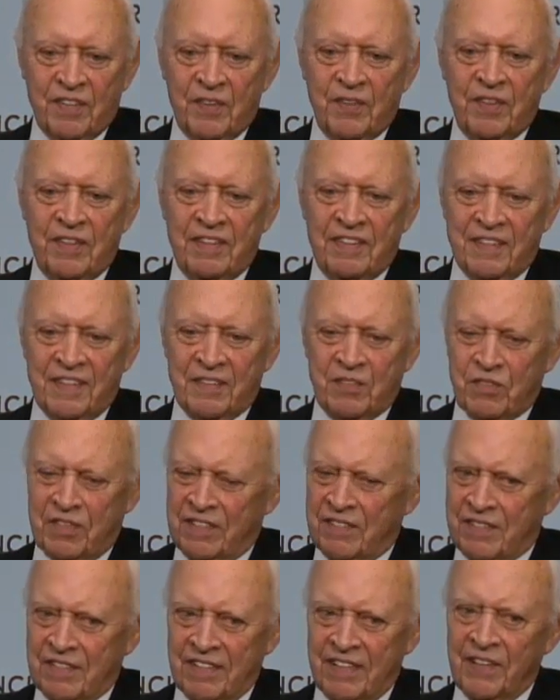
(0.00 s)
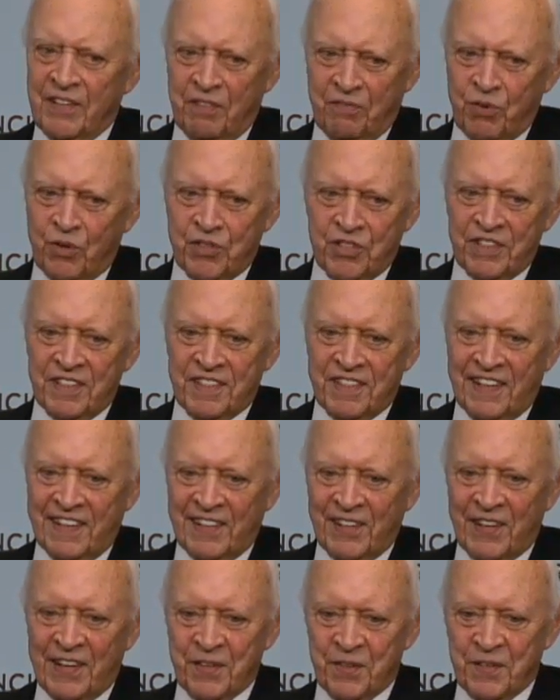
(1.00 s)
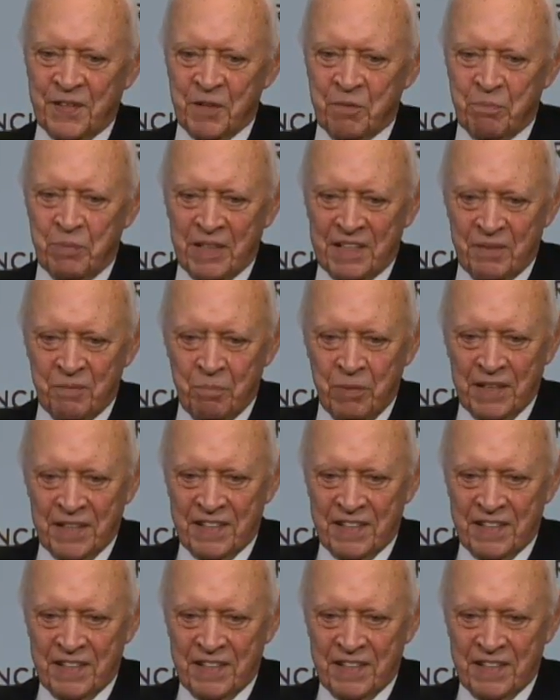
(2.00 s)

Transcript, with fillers: it's an unfortunate title, I think, but,